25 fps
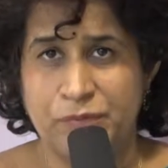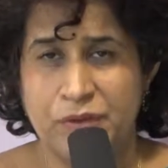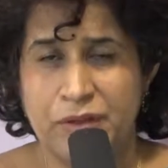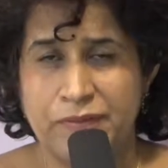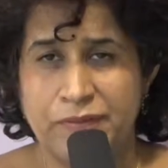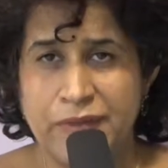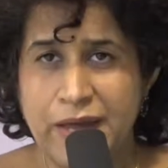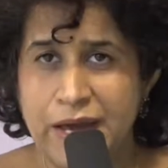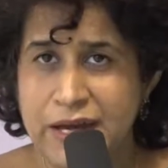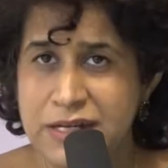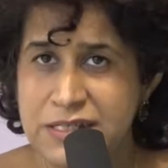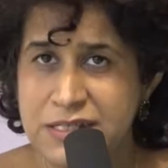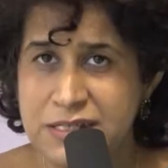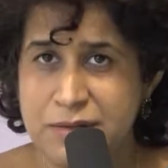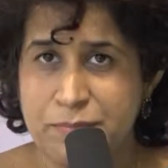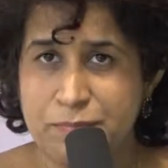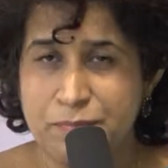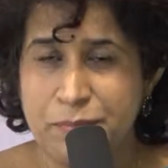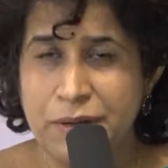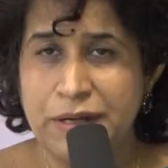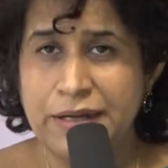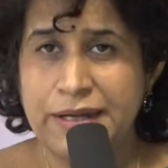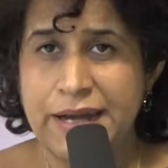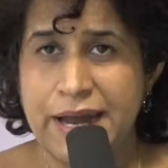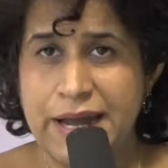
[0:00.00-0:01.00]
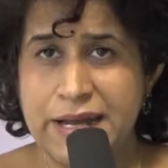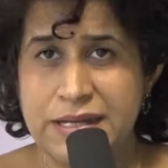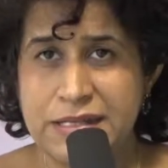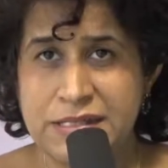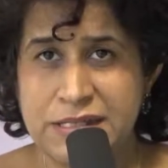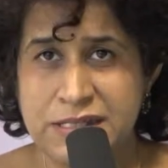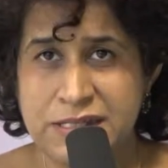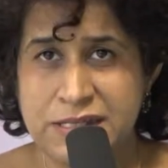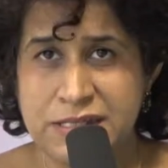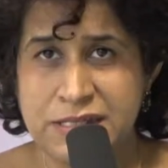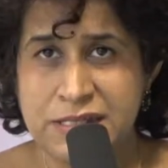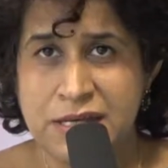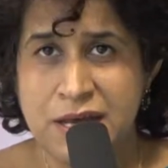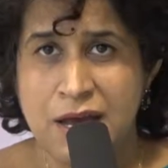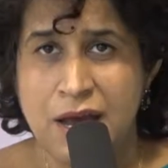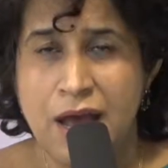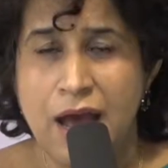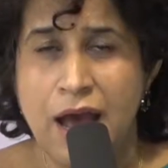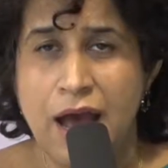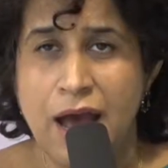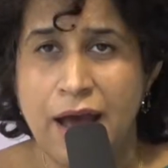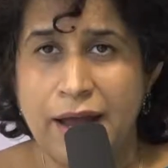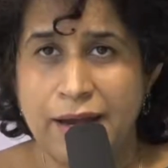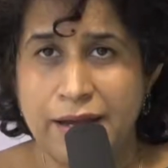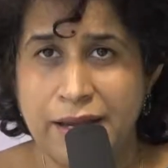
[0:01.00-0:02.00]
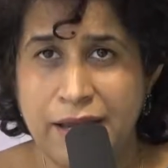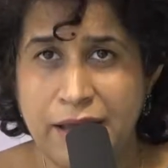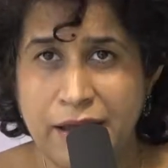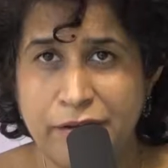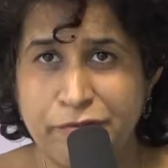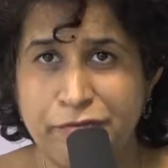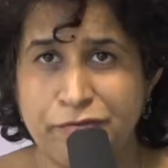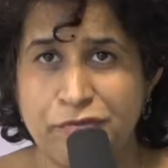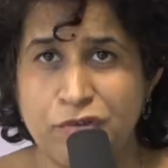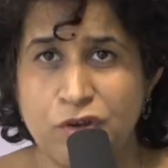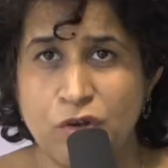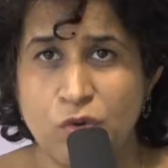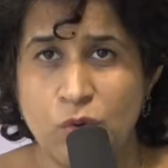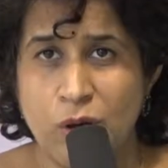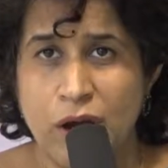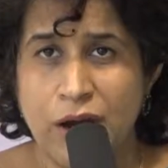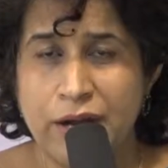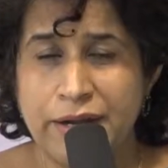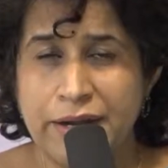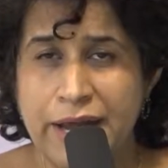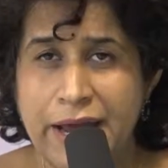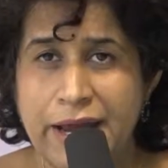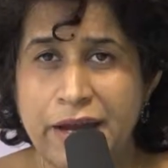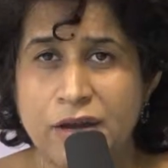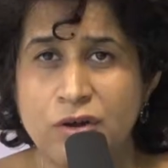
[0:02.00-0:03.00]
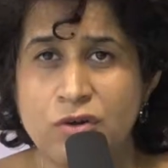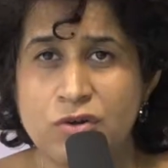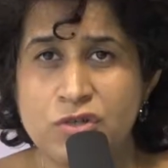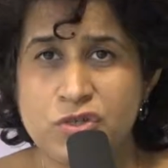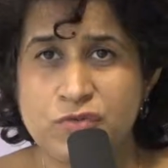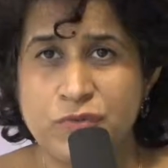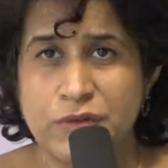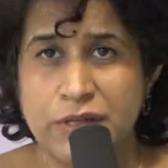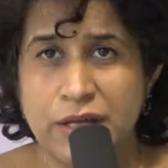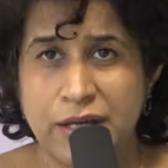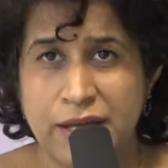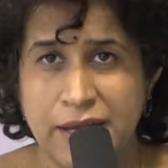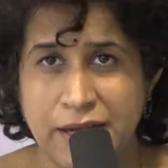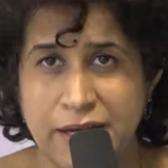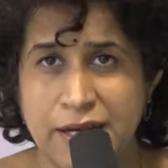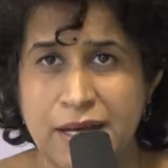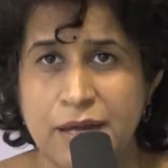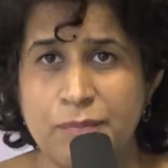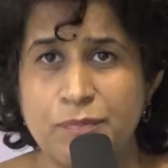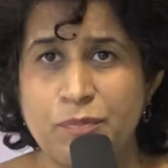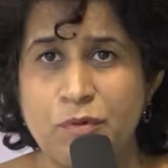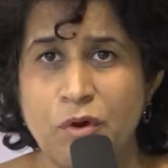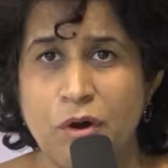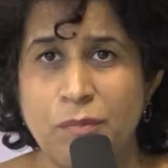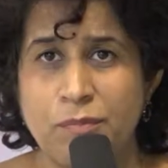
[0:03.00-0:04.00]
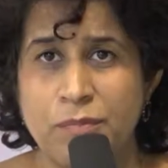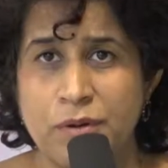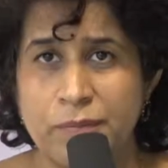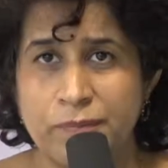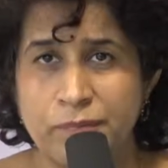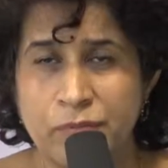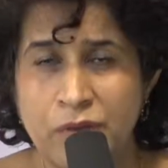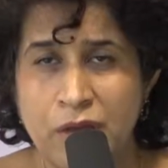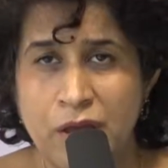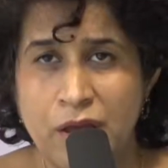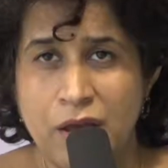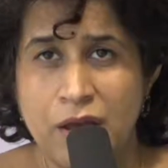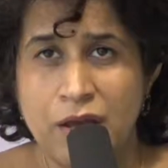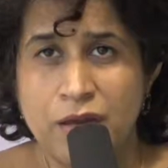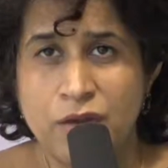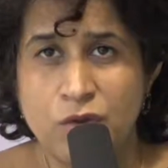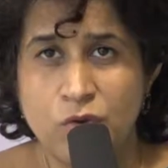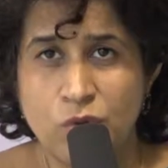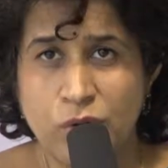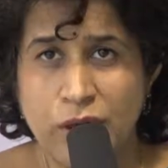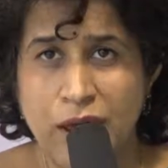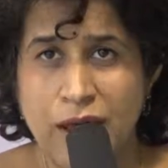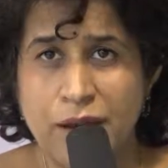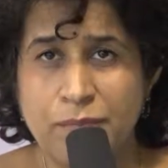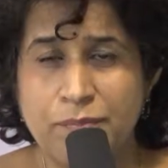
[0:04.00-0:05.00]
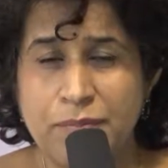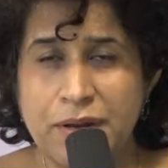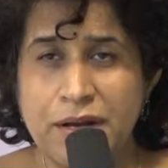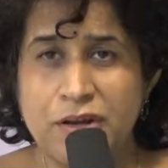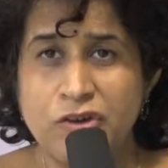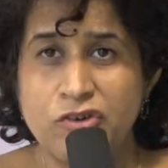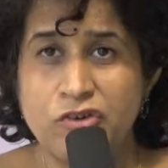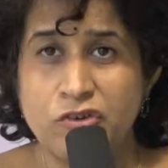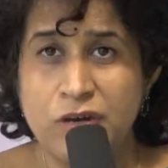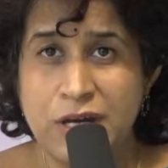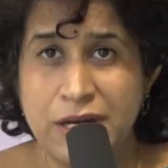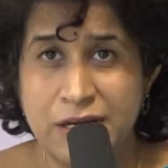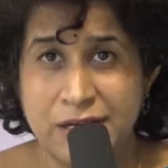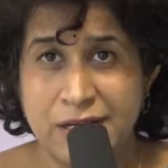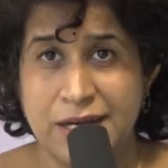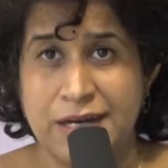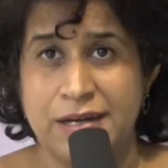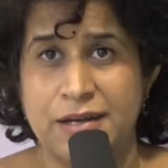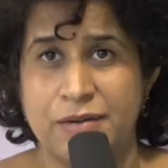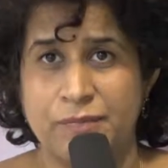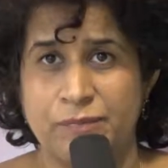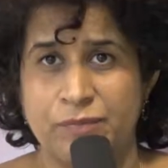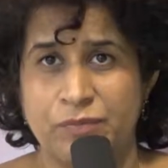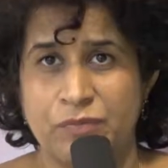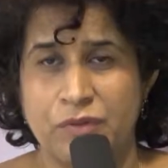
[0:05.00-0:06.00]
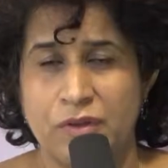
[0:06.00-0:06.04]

They are simple tests, and if you are diagnosed with a kidney problem, you can be treated.